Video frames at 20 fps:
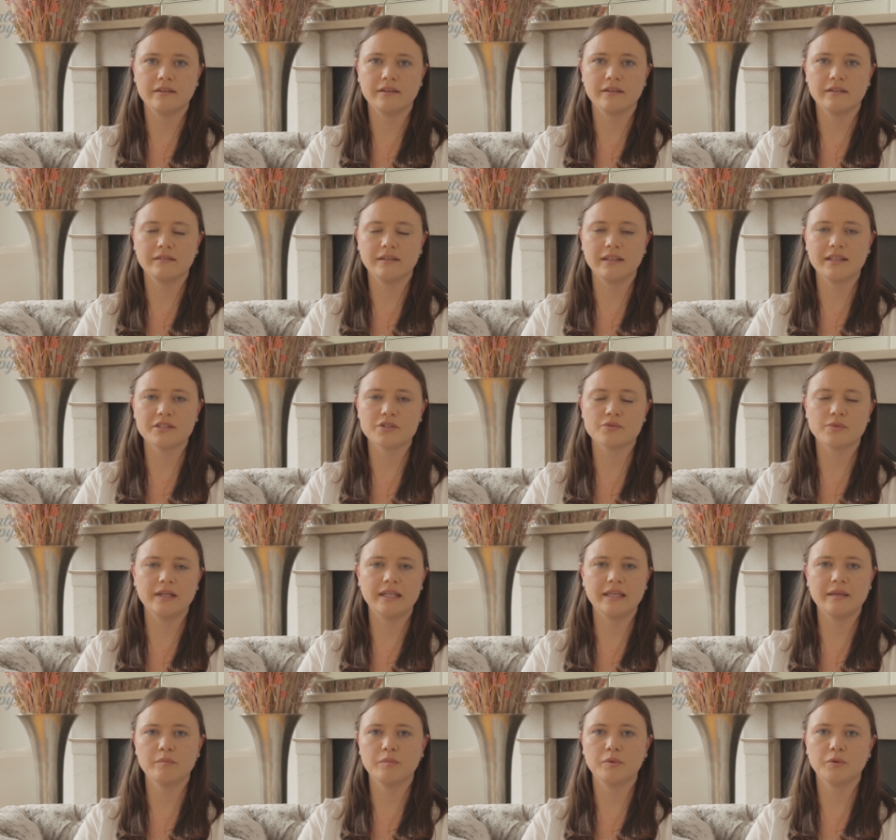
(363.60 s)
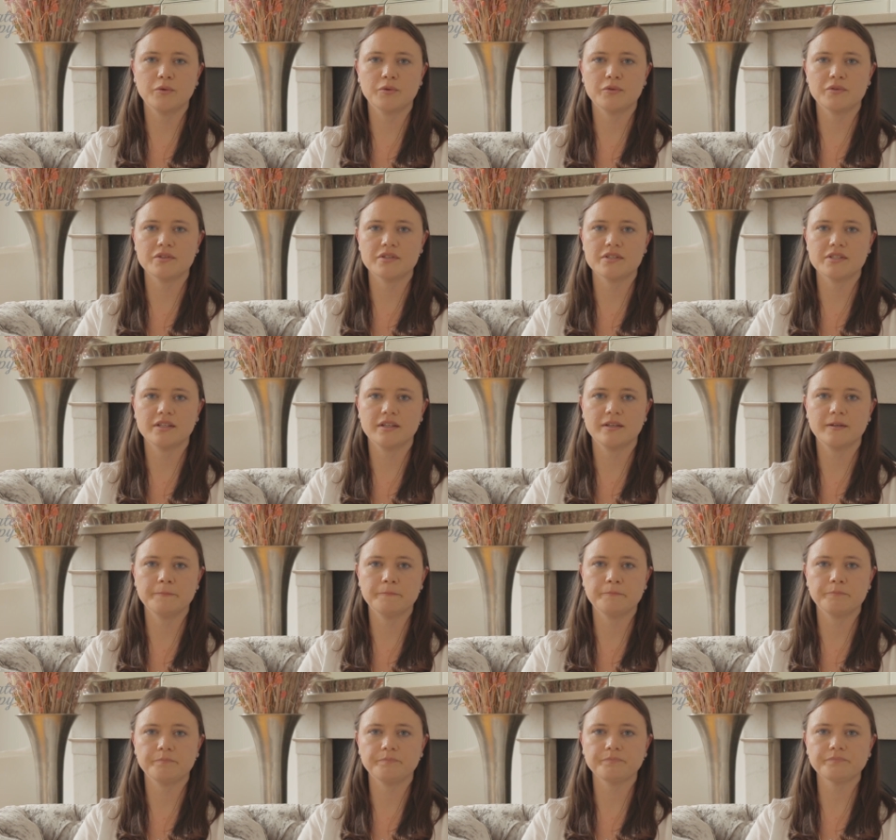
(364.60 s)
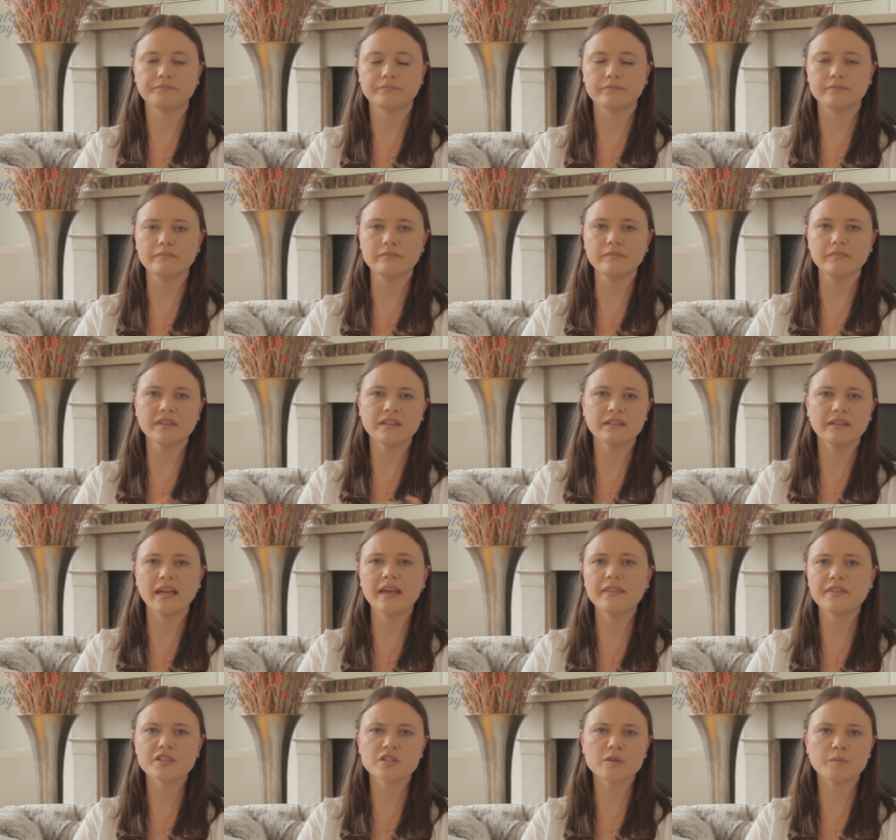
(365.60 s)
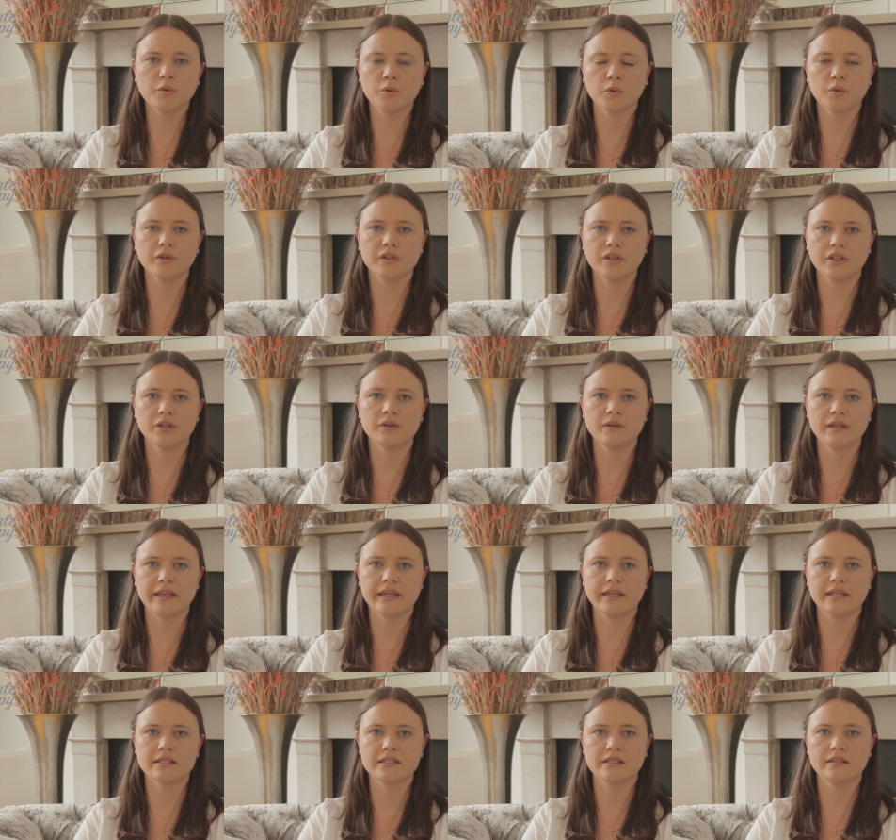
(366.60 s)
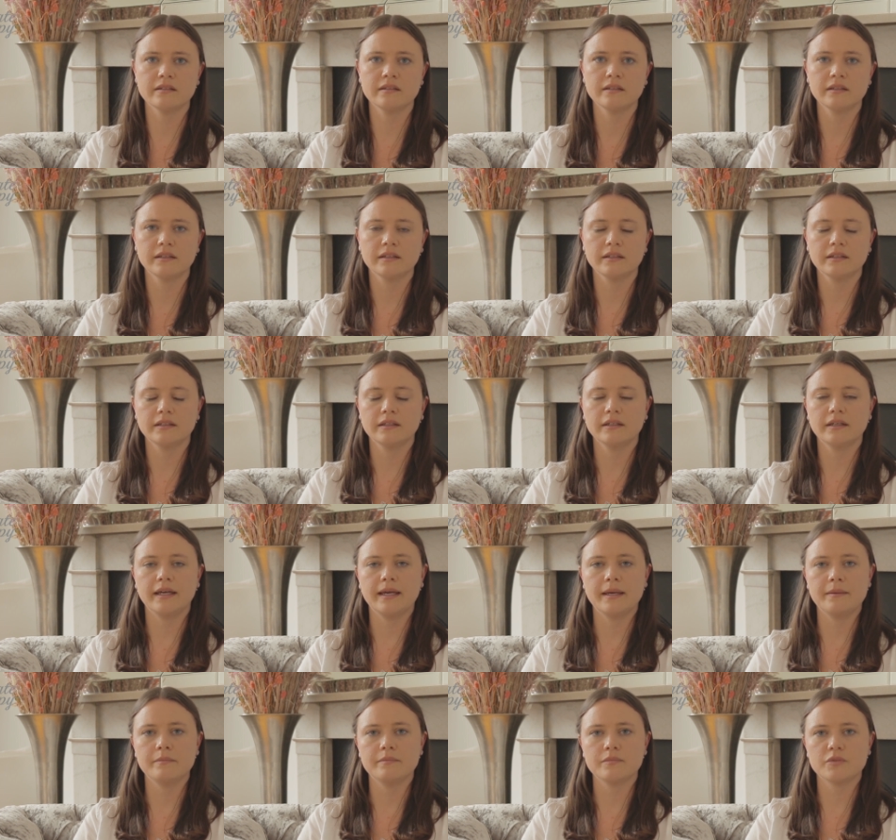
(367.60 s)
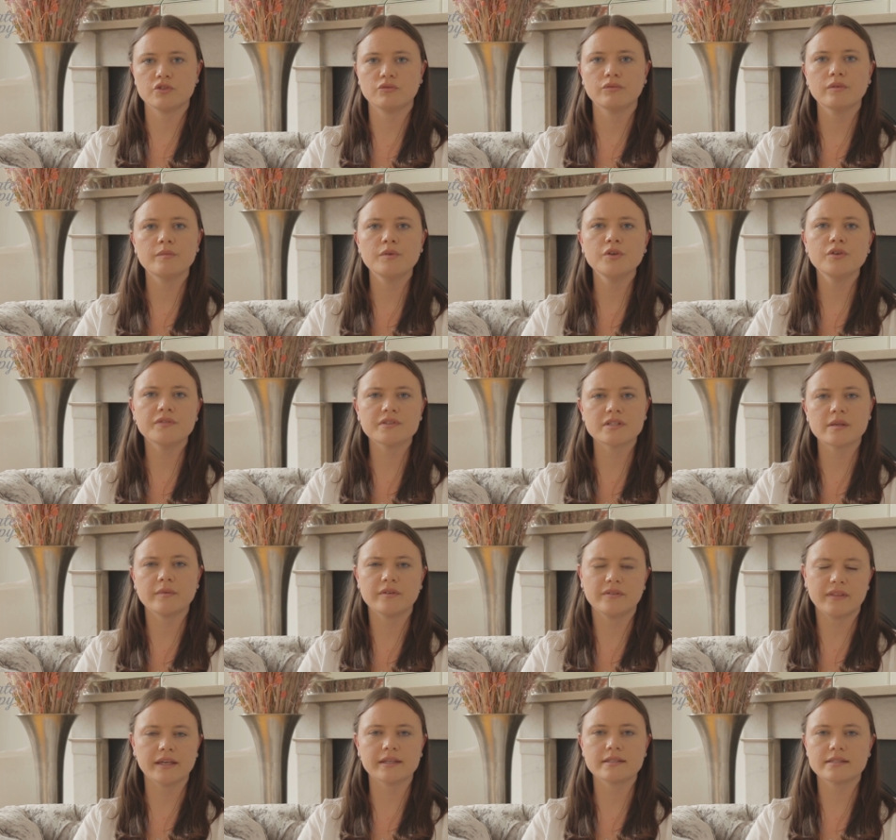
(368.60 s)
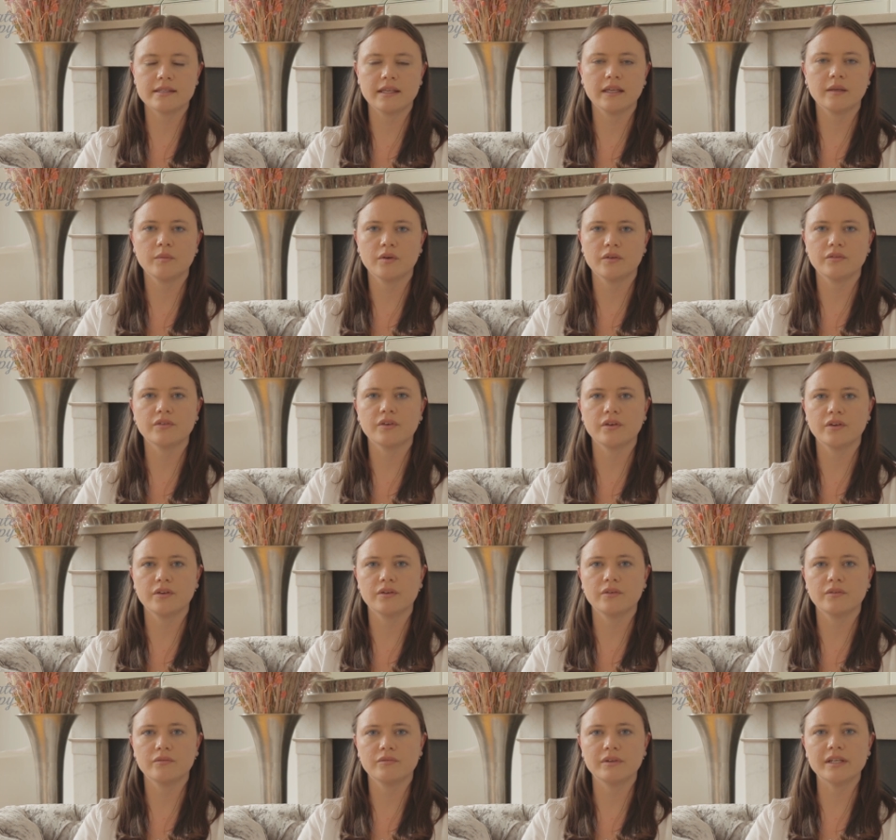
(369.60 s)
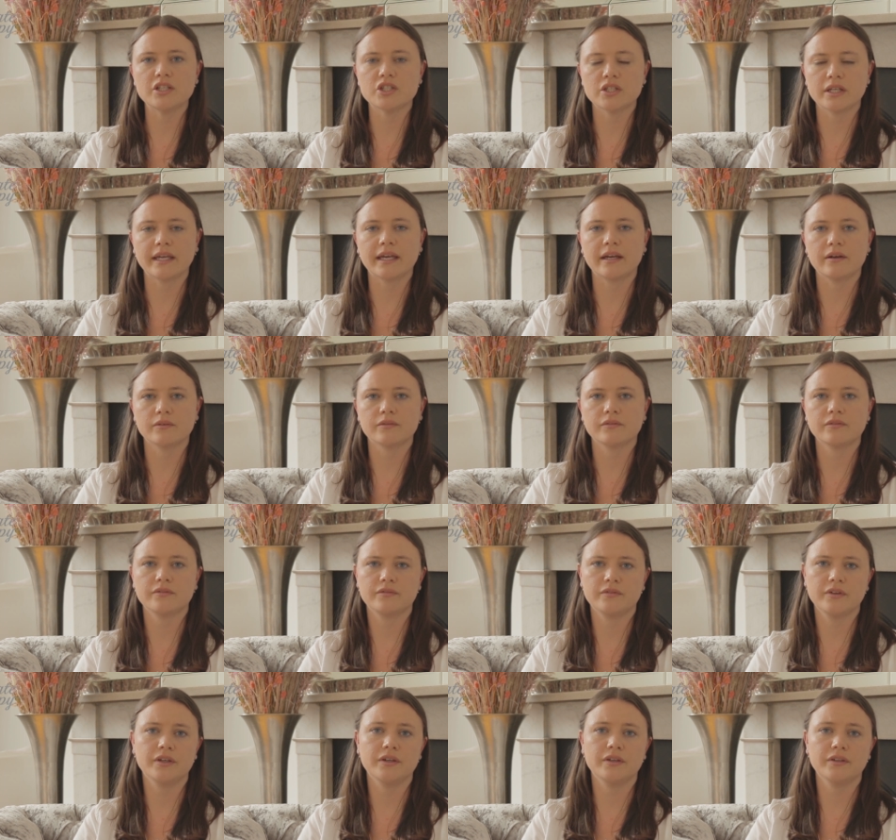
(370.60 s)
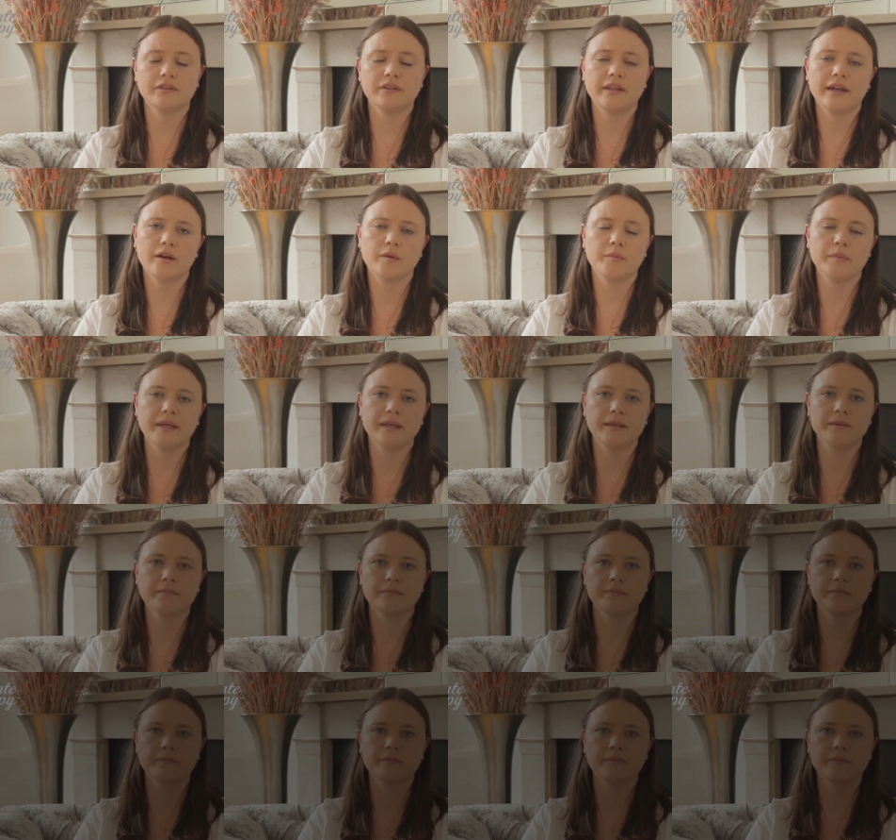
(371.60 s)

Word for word: that it's really important to get the support that you need and um, to remove some of that stigma for reaching out for therapy.